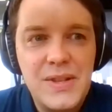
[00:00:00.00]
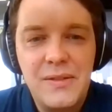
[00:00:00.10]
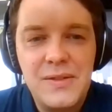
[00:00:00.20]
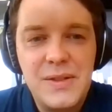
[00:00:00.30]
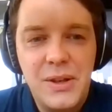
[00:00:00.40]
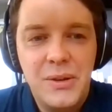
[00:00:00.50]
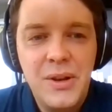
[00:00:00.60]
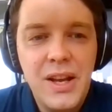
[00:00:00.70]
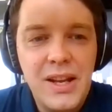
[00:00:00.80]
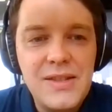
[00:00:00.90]
So
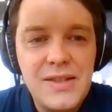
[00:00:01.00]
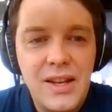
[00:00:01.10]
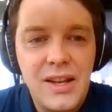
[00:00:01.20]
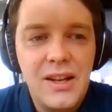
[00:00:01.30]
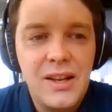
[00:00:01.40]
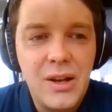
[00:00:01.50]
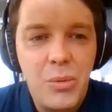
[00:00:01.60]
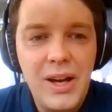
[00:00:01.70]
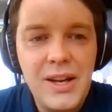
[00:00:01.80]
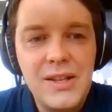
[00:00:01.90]
it's
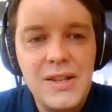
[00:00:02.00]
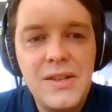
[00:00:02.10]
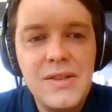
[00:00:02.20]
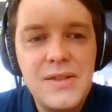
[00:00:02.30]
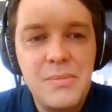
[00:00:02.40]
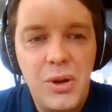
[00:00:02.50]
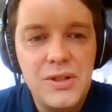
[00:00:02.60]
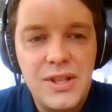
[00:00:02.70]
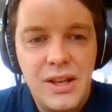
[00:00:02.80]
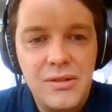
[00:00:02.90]
quite a small
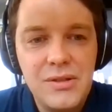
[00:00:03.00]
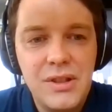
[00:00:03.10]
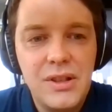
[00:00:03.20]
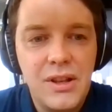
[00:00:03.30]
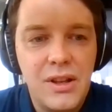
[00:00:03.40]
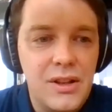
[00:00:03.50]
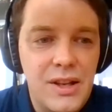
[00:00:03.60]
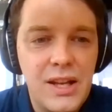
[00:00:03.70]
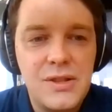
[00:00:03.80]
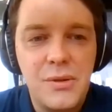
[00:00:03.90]
town
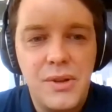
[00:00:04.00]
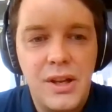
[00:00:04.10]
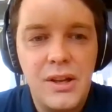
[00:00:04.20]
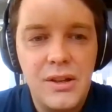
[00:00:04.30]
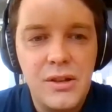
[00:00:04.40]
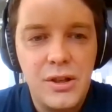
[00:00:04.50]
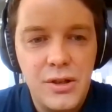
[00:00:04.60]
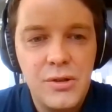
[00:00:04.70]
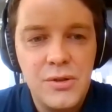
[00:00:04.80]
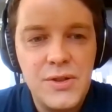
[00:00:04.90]
next to the
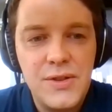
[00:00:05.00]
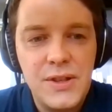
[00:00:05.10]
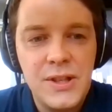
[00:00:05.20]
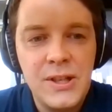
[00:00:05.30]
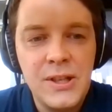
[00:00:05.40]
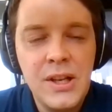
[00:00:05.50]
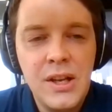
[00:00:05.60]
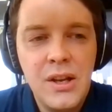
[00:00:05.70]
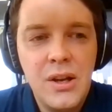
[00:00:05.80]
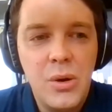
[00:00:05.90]
huge city,
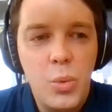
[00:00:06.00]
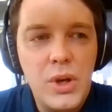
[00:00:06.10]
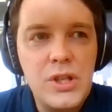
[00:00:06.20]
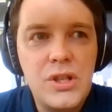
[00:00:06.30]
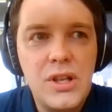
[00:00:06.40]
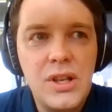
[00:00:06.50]
which